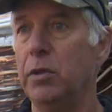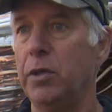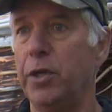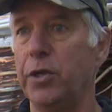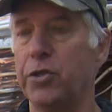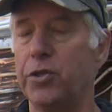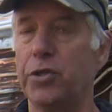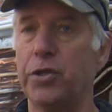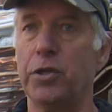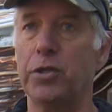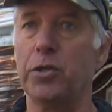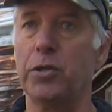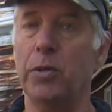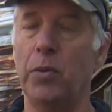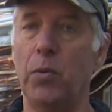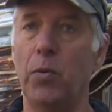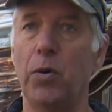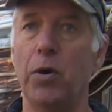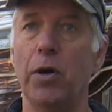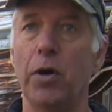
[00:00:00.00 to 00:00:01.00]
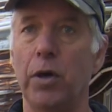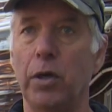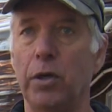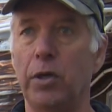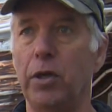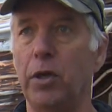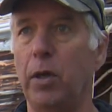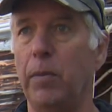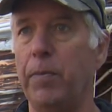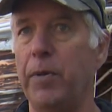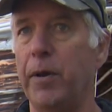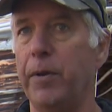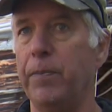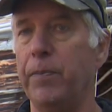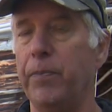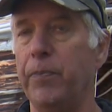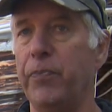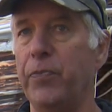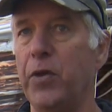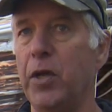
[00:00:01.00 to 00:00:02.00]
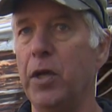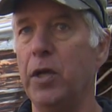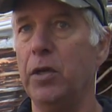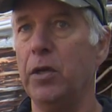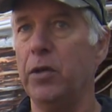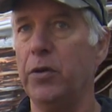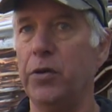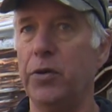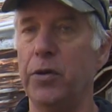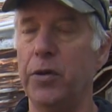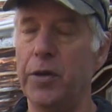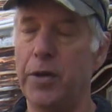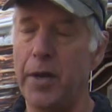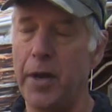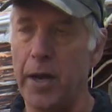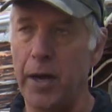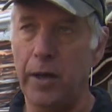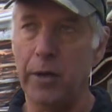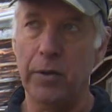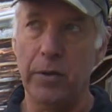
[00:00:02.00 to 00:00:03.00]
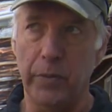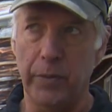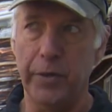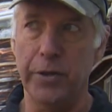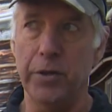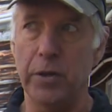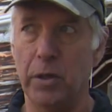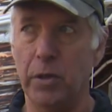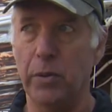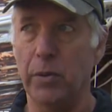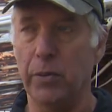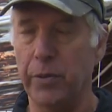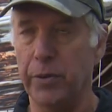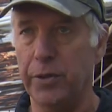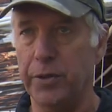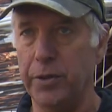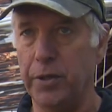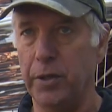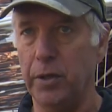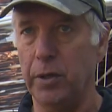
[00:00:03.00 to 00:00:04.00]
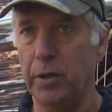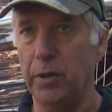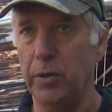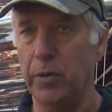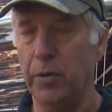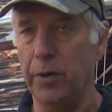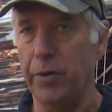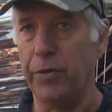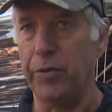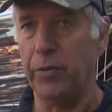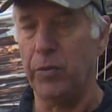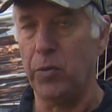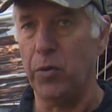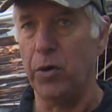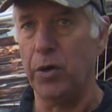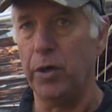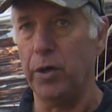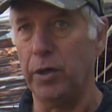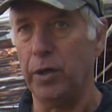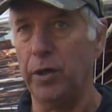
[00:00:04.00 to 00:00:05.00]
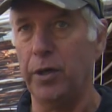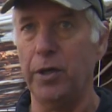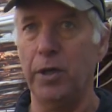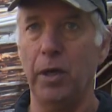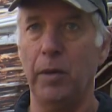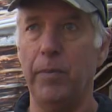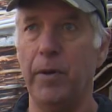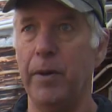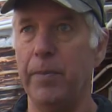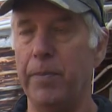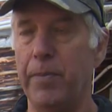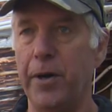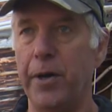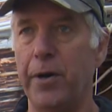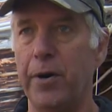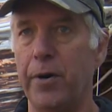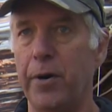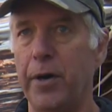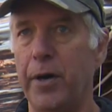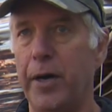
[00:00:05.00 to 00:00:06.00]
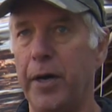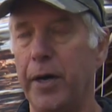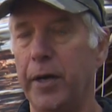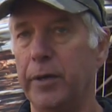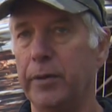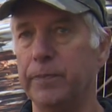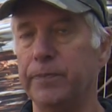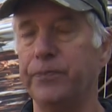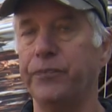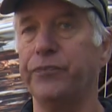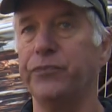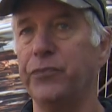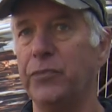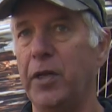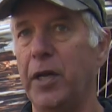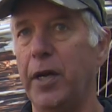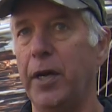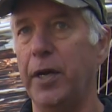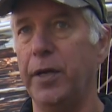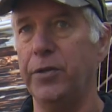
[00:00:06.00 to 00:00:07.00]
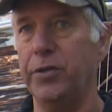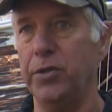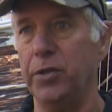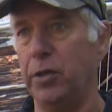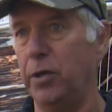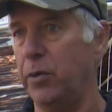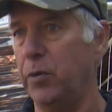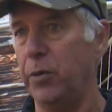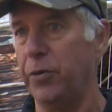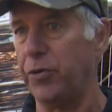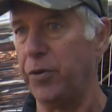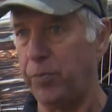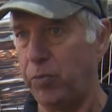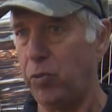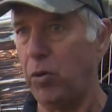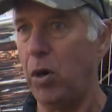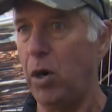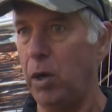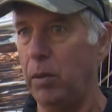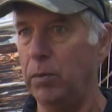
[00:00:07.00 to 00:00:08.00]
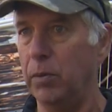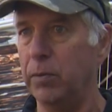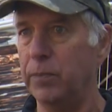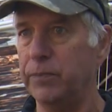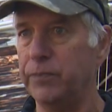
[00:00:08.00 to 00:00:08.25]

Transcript: It's just that we're a little bit, now that we know what we're dealing with, we're a little bit better at uh, dealing with the problem.